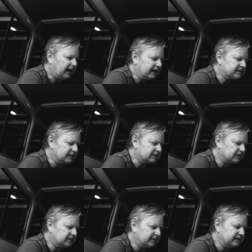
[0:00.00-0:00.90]
I said to
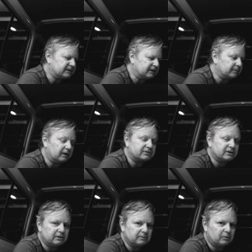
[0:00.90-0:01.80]
him, he said to me, I'll
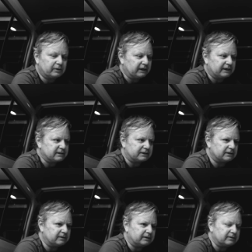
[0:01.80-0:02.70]
see you in the morning. And I said,
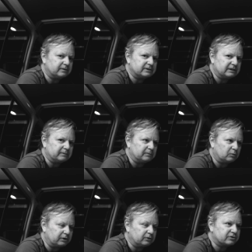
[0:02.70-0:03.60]
no, you won't. You won't see me in the
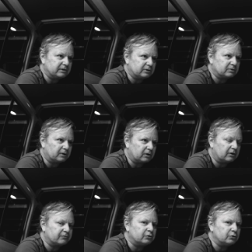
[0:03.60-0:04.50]
morning. You'll see me tomorrow
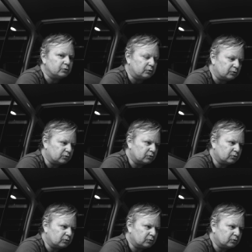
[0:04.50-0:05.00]
afternoon.